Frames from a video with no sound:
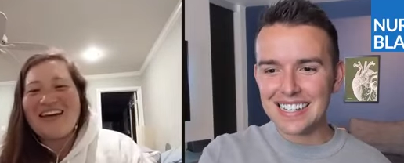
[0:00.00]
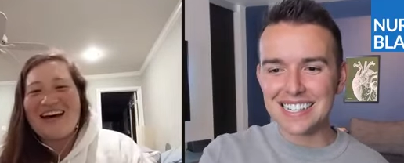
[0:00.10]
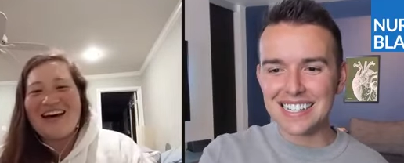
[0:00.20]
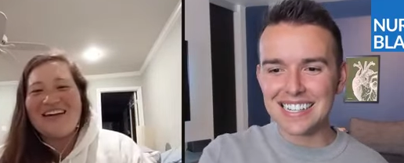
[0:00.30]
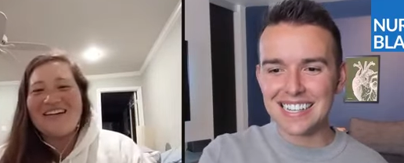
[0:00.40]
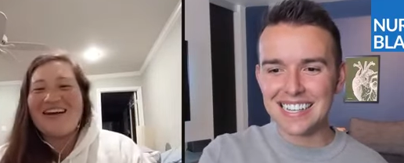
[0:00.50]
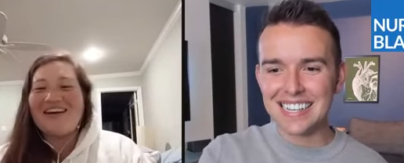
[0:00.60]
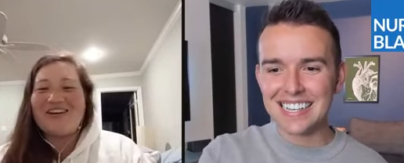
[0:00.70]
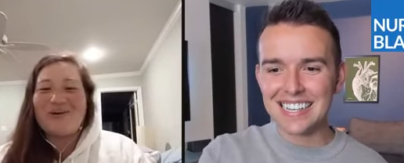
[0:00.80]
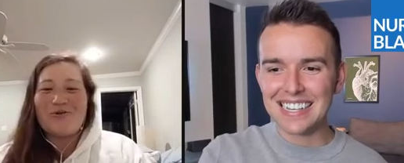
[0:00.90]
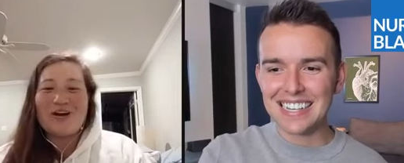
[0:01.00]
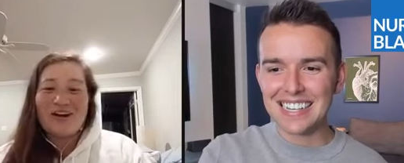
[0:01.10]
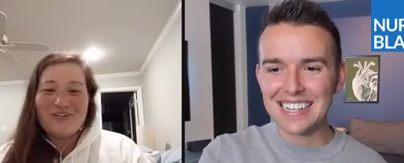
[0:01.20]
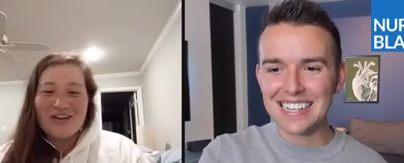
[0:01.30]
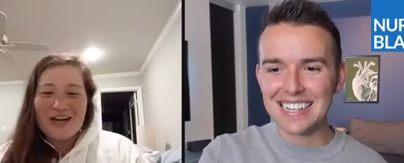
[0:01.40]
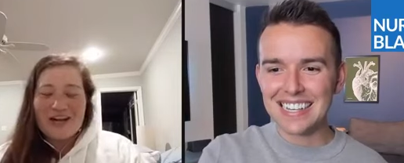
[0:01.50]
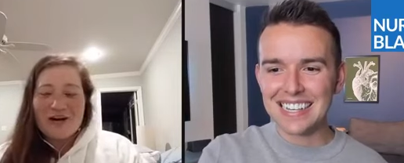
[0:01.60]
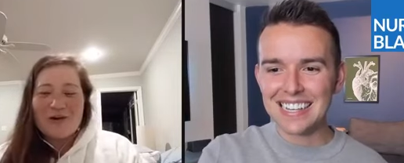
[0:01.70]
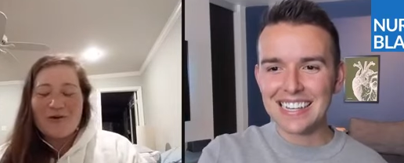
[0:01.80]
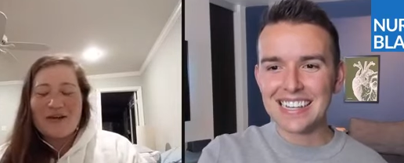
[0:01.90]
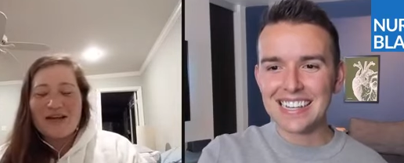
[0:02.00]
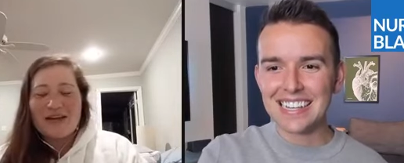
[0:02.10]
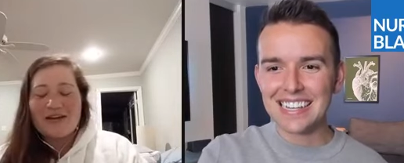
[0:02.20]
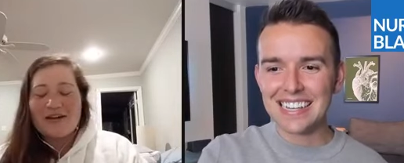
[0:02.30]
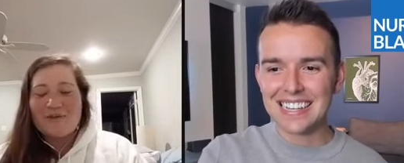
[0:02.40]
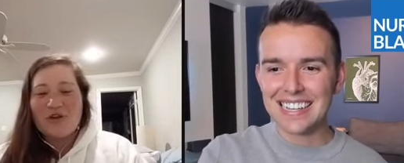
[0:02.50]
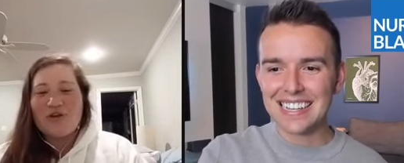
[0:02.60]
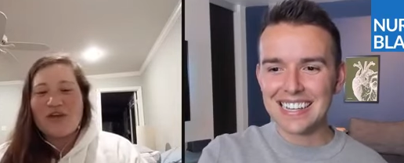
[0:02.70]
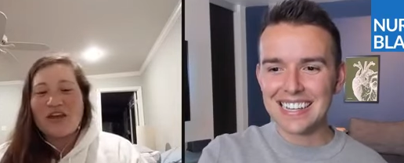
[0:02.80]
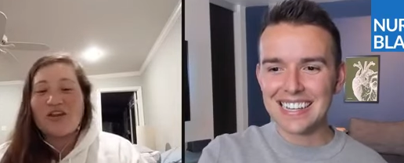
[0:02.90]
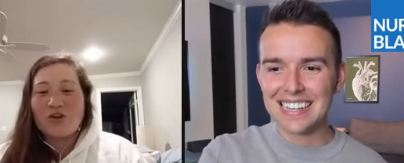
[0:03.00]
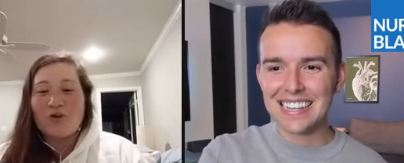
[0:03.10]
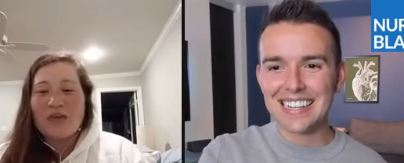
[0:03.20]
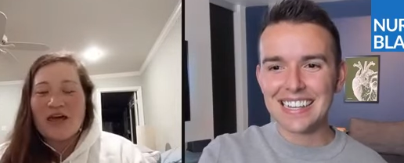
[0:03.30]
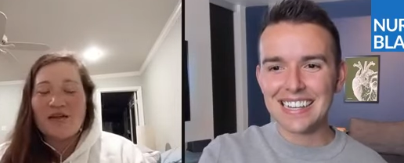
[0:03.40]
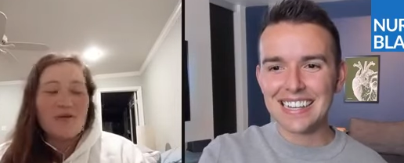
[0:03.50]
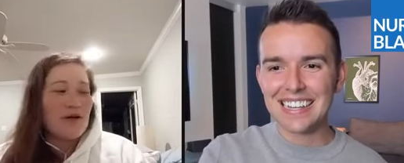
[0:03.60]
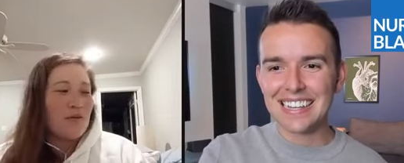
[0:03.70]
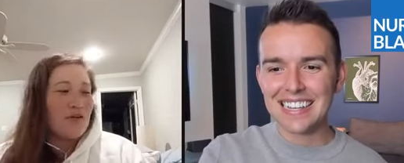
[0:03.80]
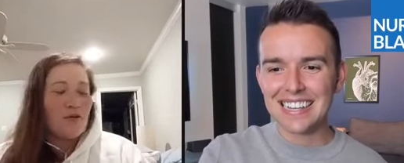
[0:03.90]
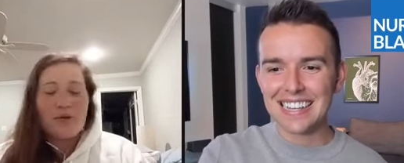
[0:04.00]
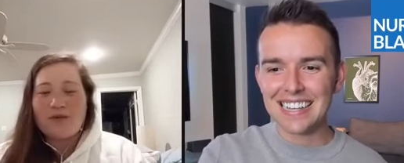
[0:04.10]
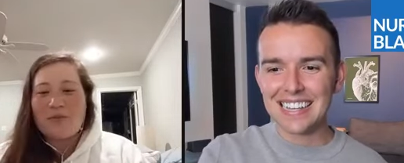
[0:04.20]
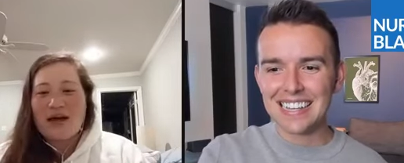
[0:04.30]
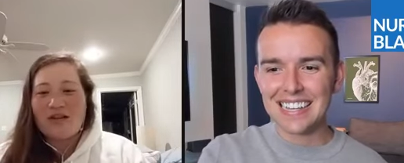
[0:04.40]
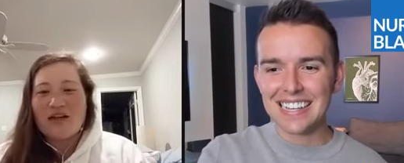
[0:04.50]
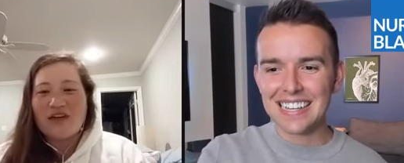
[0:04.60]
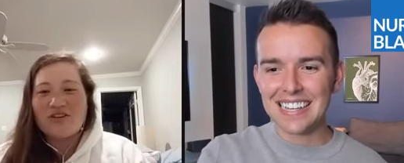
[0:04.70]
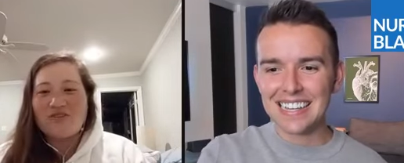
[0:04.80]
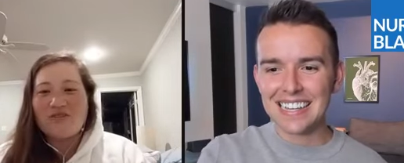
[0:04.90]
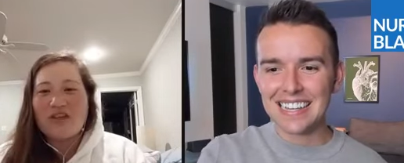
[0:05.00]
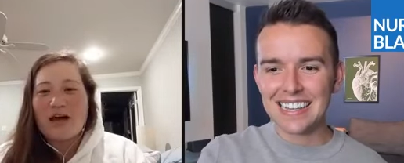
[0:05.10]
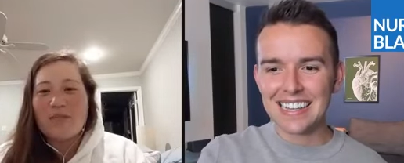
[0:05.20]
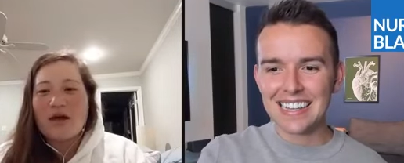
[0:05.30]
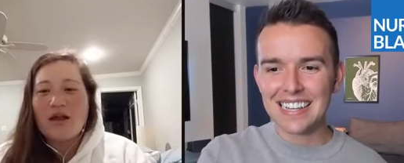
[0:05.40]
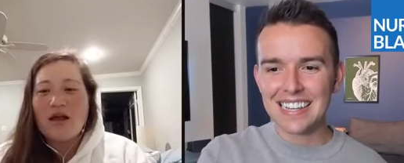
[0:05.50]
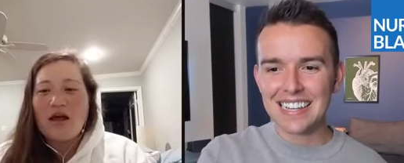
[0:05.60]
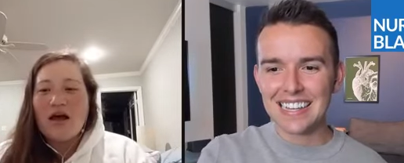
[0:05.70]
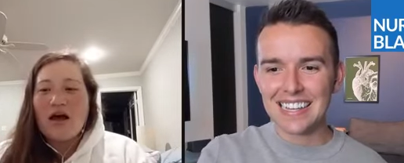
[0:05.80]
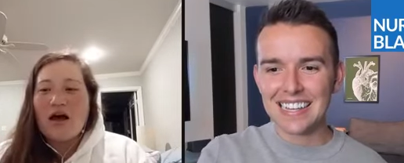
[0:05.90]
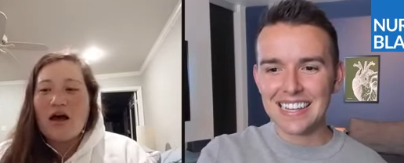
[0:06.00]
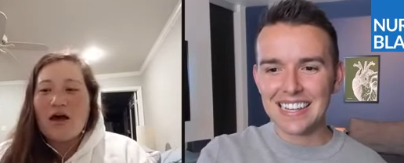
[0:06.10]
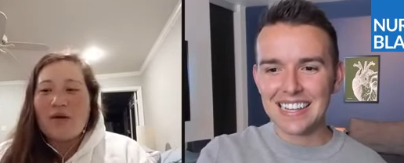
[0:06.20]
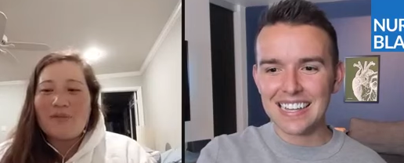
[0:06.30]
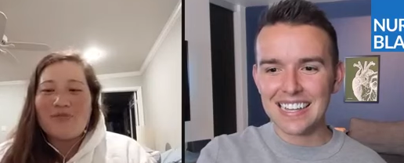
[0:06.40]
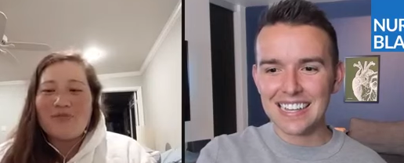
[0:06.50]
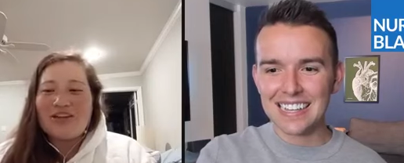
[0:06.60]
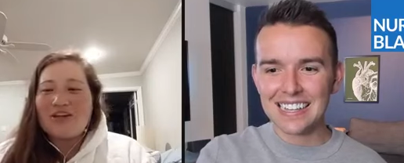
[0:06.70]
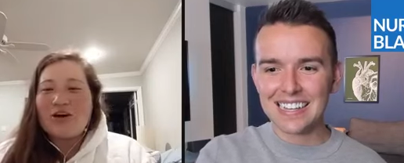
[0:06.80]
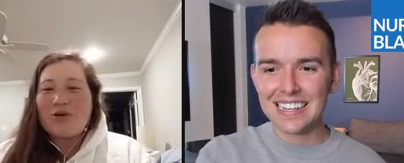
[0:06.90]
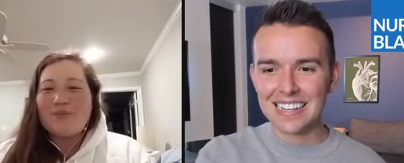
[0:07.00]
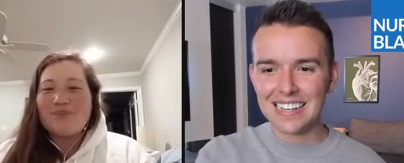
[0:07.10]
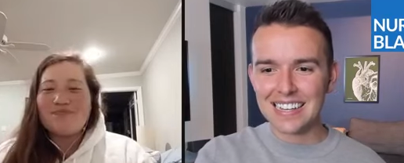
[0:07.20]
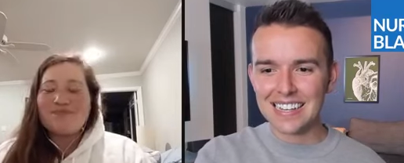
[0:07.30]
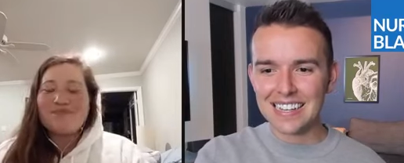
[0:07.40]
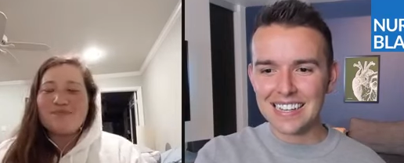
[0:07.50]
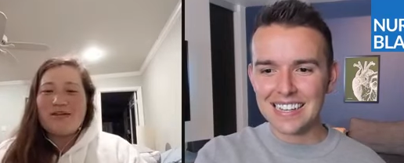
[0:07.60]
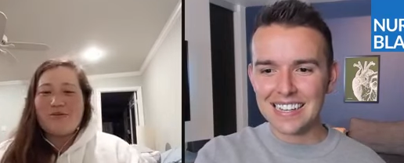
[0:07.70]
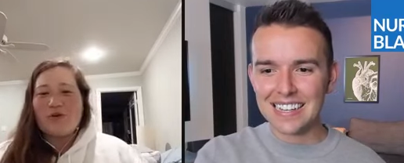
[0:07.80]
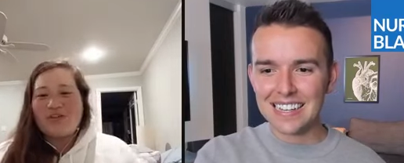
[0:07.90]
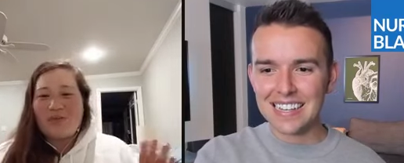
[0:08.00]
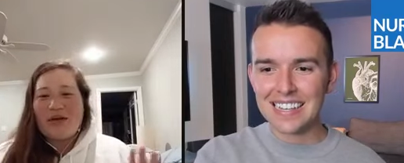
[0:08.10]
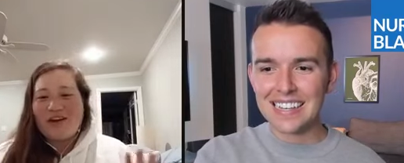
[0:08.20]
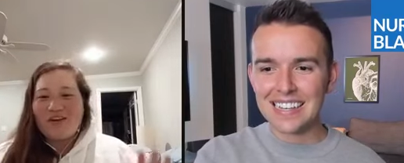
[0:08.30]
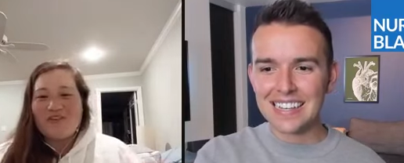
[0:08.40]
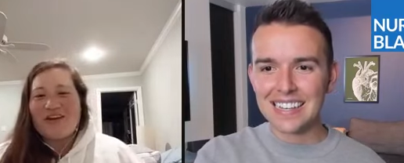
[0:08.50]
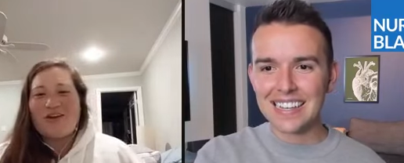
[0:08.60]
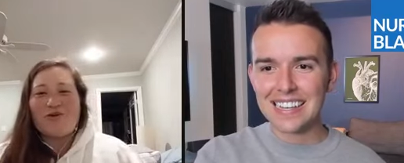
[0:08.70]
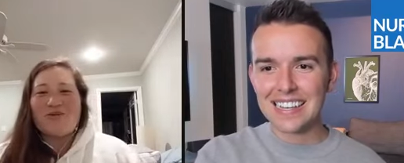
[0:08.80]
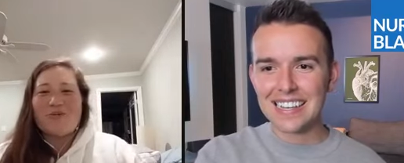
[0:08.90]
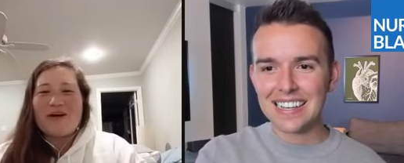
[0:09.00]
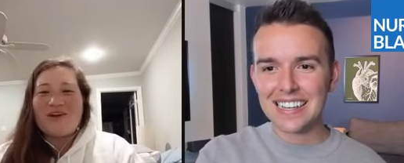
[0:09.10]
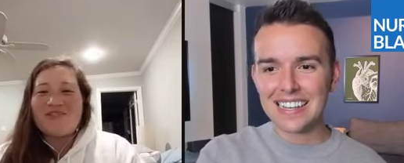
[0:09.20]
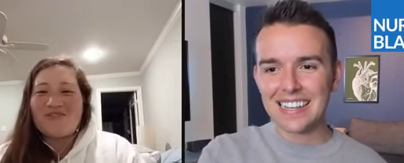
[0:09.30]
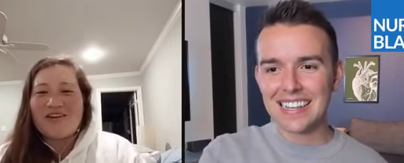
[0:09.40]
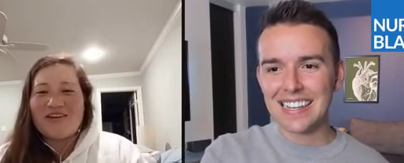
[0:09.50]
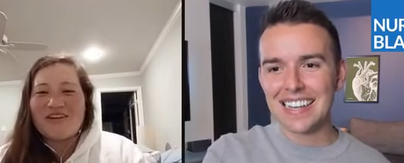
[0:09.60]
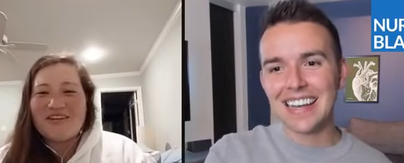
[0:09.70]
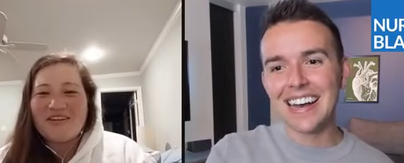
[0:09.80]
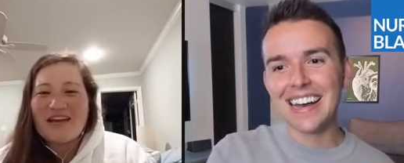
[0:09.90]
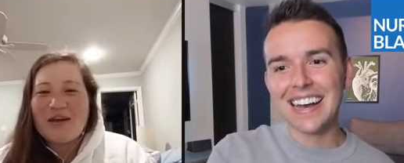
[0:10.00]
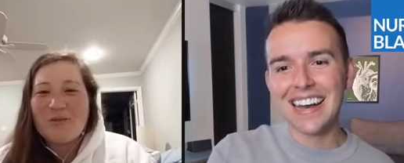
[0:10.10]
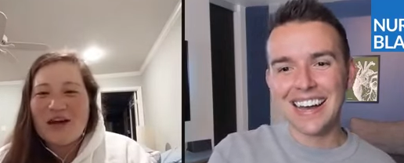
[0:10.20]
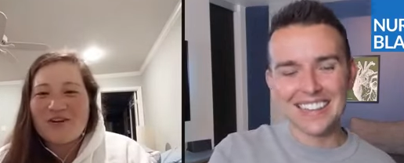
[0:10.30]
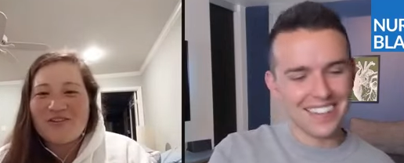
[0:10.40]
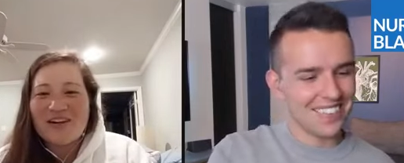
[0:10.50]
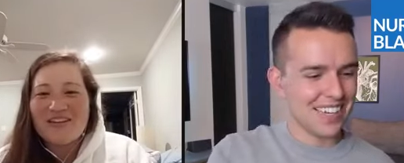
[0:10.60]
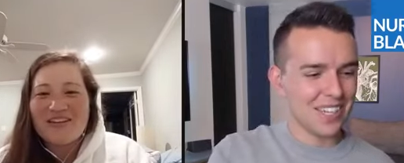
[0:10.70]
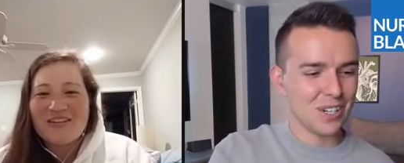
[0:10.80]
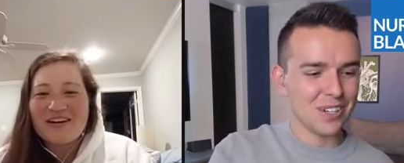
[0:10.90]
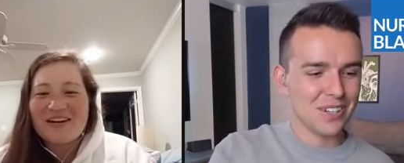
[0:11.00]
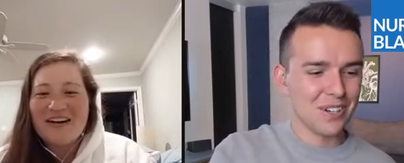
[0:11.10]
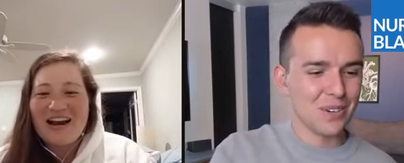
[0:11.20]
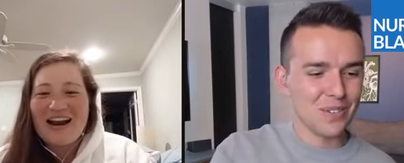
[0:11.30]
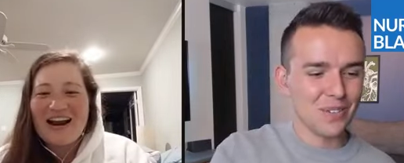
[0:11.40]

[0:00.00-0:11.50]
Speaker 1: yeah, I know wherever I go, and um, you know I get a little bit, a little bit of backlash for that, but um, you know once a Packers fan, always a Packers fan. Any Packers fans it. out there?